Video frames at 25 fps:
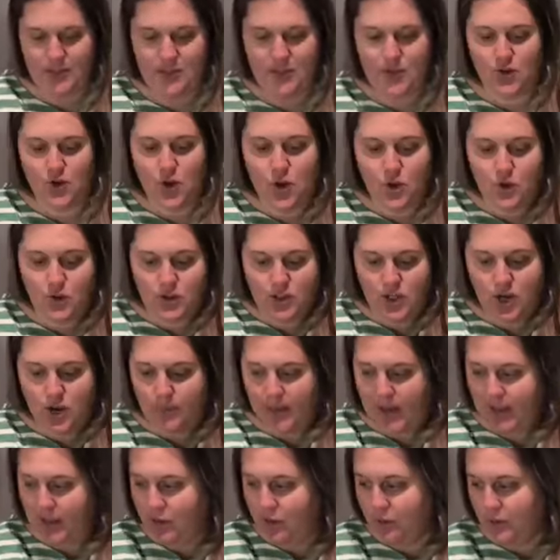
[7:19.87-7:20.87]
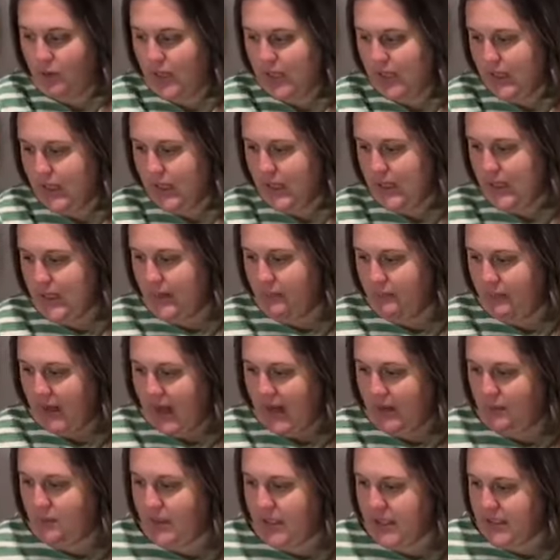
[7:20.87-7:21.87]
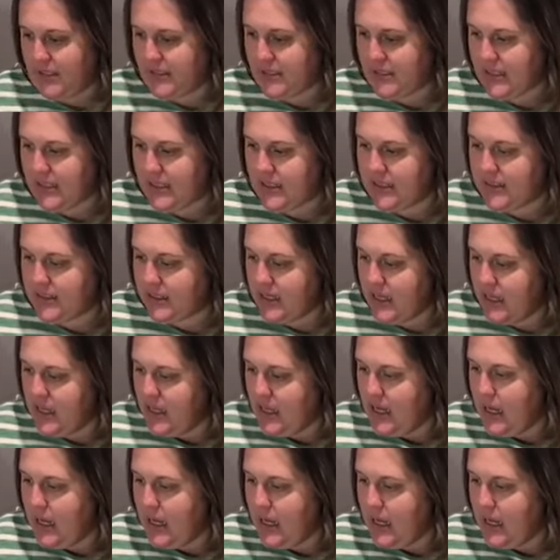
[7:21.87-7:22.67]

So those are my three like main pieces.